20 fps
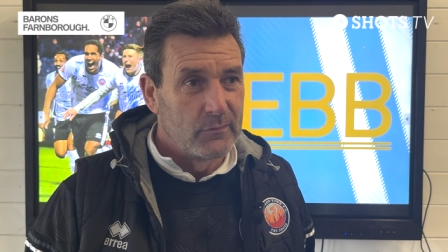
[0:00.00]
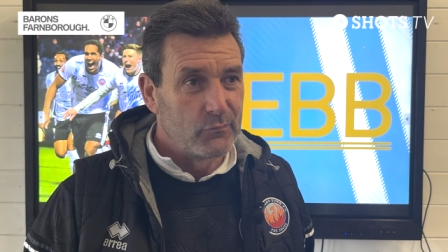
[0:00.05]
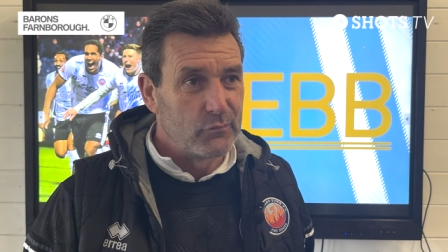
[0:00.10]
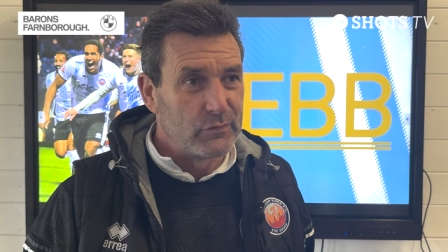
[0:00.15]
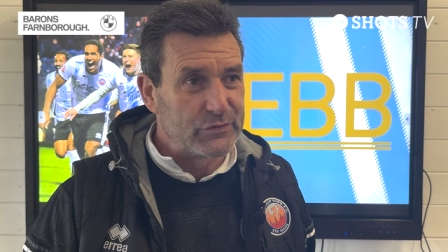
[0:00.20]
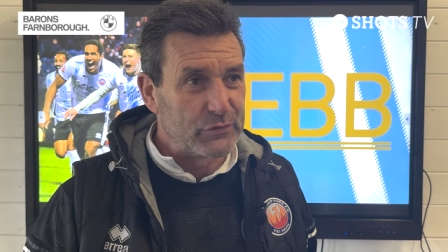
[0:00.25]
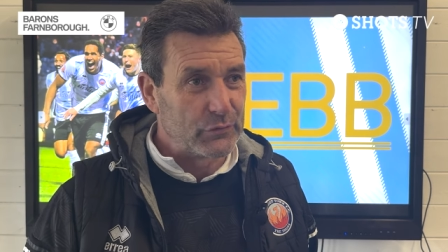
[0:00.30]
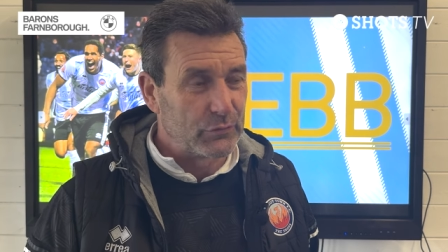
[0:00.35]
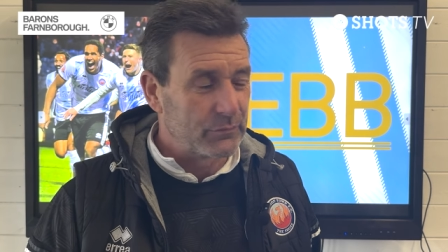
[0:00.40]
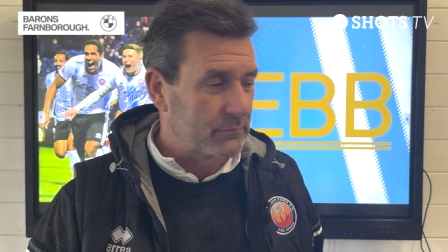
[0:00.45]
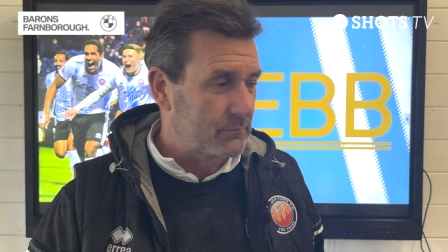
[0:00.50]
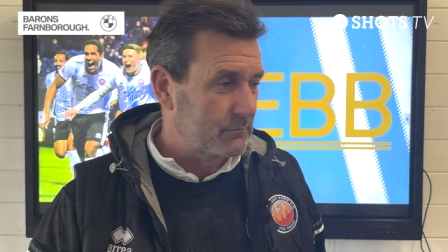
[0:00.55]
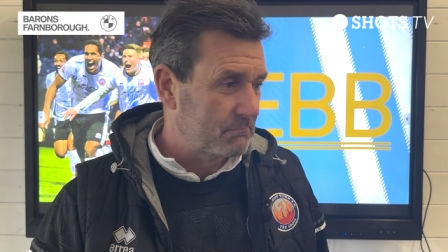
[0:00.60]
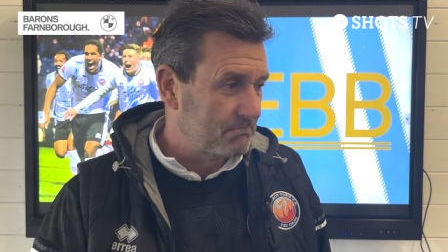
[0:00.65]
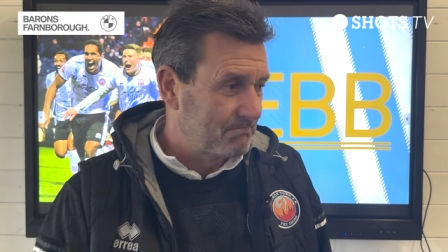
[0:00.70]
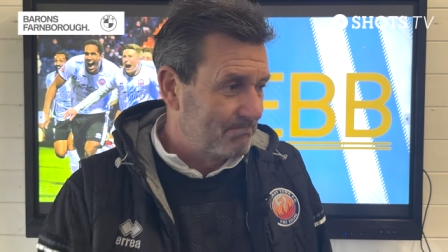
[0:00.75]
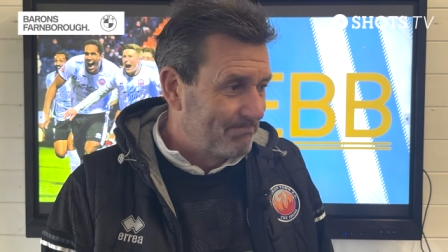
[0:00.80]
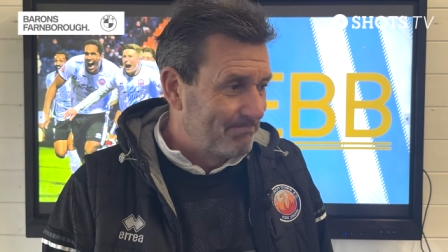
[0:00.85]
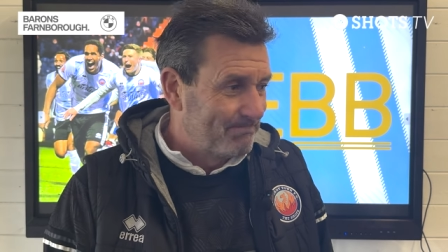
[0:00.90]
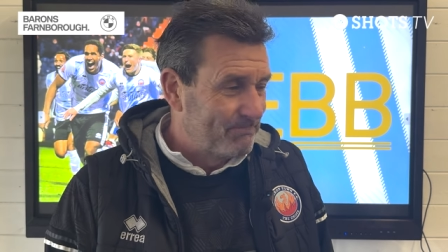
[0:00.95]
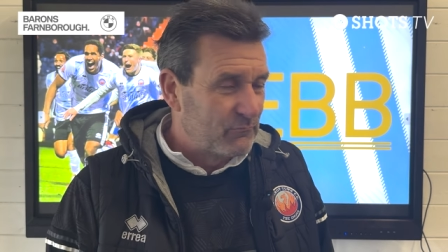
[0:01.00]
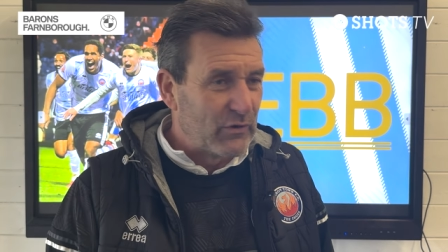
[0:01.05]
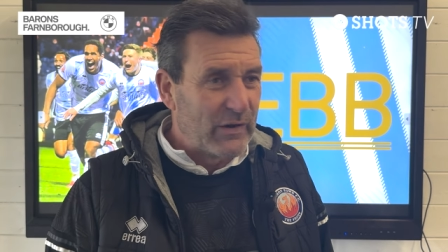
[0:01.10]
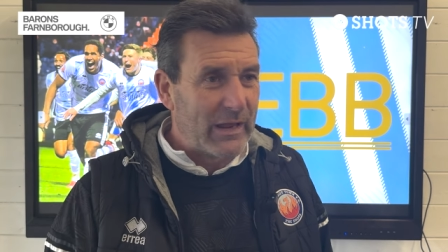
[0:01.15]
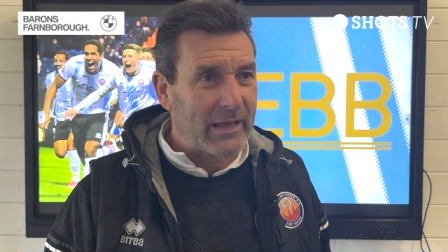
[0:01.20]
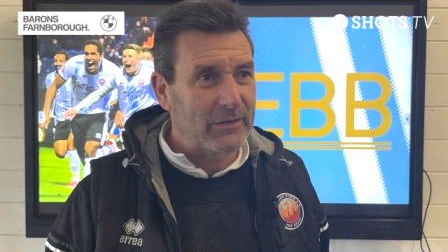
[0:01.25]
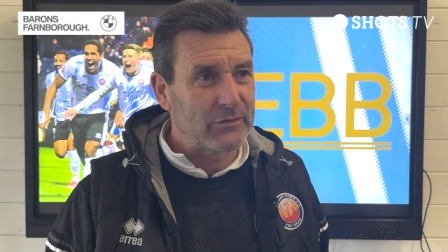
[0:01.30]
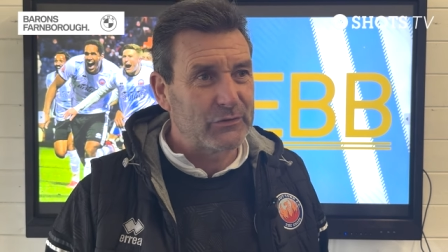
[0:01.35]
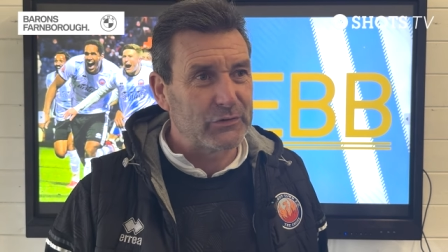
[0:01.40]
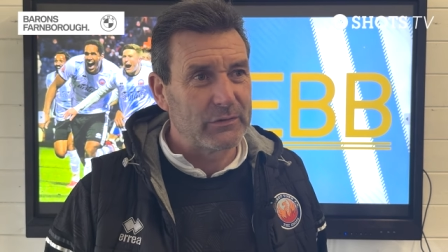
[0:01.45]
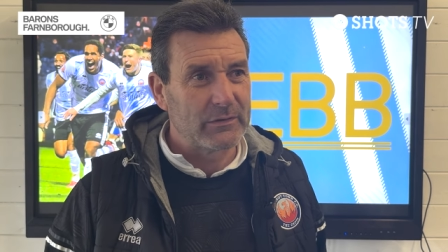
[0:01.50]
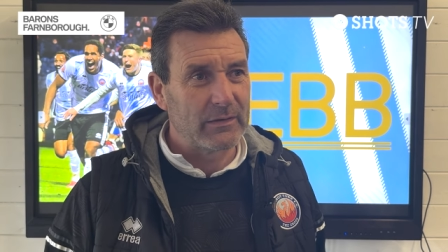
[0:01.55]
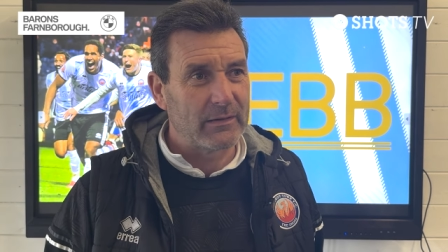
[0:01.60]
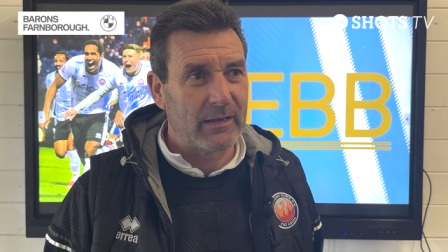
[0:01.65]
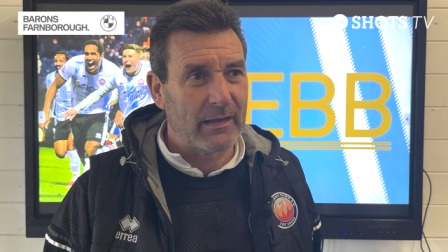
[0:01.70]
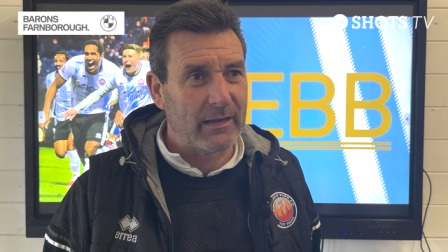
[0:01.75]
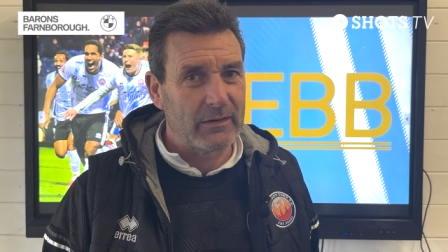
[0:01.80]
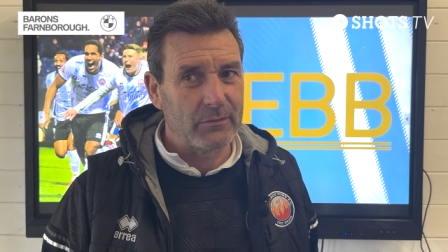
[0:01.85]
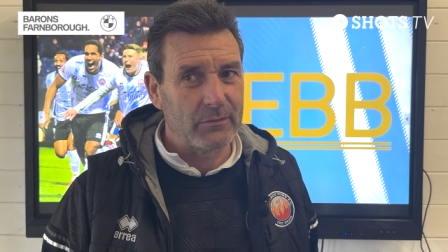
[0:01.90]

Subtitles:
result reaction. I